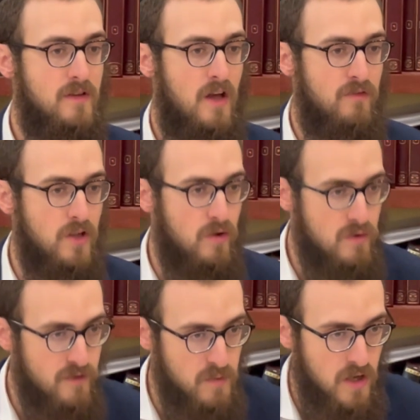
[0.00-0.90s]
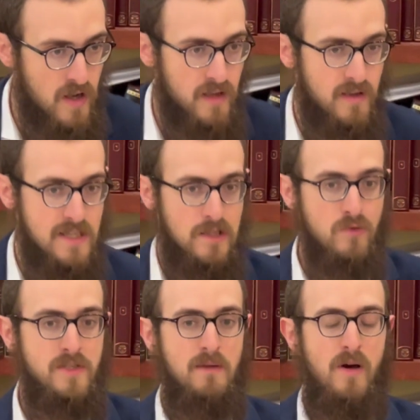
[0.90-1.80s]
of a loan from a goy. He's
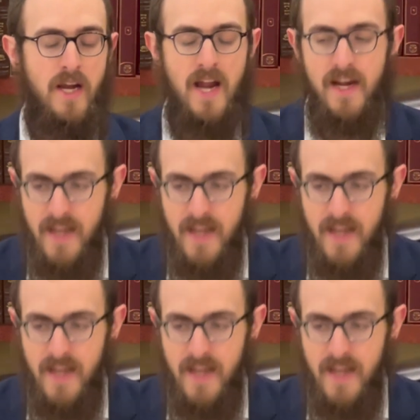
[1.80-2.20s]
losing money, not